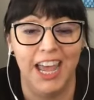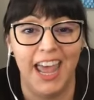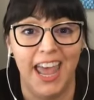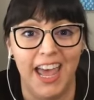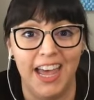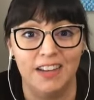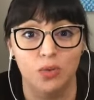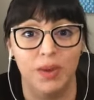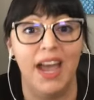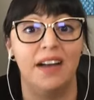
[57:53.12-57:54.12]
And
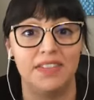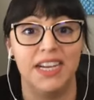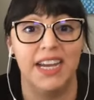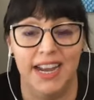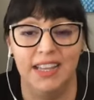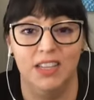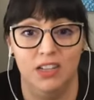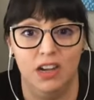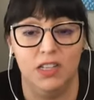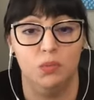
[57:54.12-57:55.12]
we have to connect the
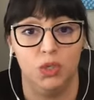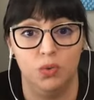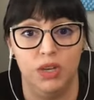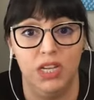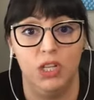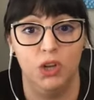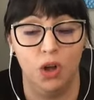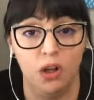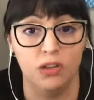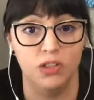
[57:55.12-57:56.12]
dots between the
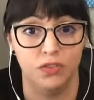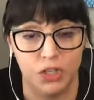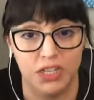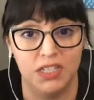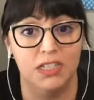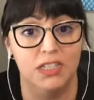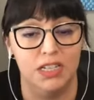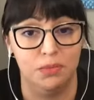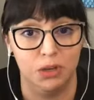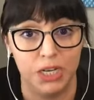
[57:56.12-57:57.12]
calls for justice in
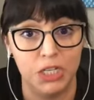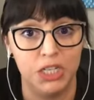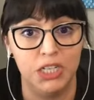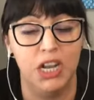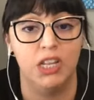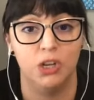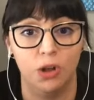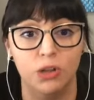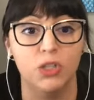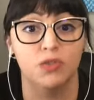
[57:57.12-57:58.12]
immigration and the
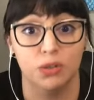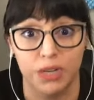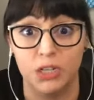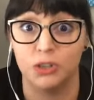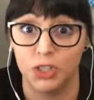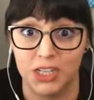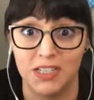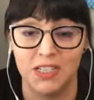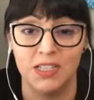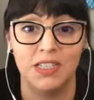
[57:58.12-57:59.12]
calls for racial
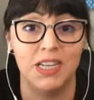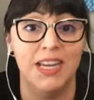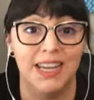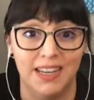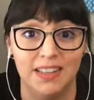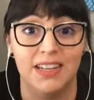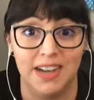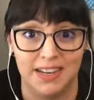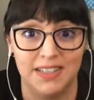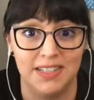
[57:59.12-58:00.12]
justice in the
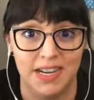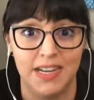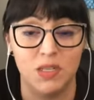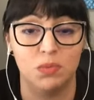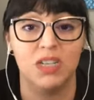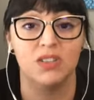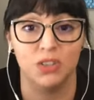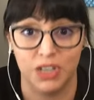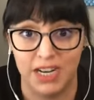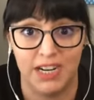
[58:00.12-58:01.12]
United States, because
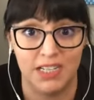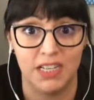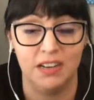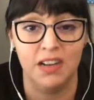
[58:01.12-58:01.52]
they're connected.